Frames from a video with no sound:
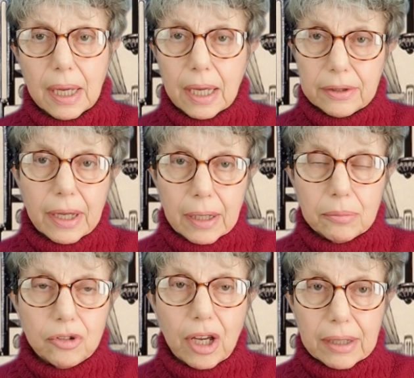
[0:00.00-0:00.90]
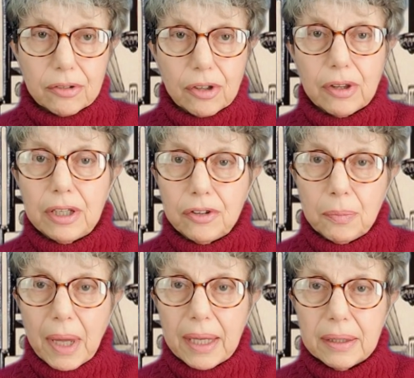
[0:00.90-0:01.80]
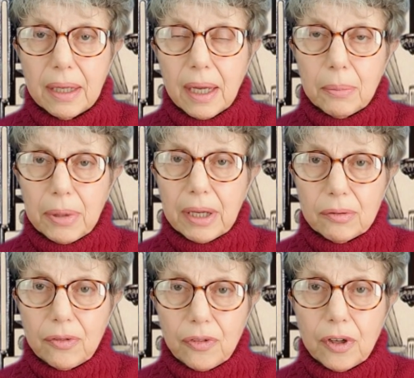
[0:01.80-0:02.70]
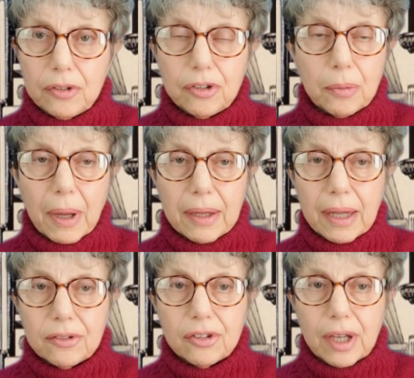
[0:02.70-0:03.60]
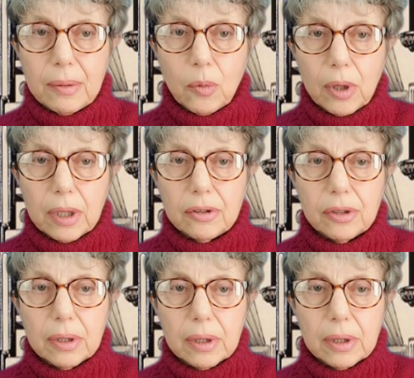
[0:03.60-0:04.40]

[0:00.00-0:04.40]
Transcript: And I object to these men being referred to by that same word.